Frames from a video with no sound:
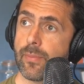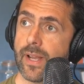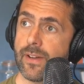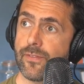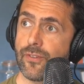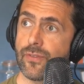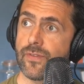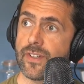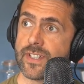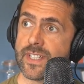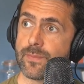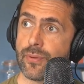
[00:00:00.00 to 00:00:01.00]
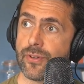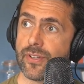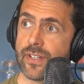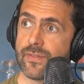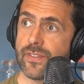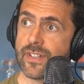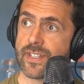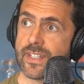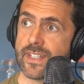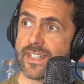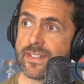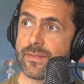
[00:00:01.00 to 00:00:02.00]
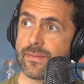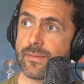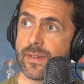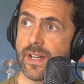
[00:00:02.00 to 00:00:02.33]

platform versus product versus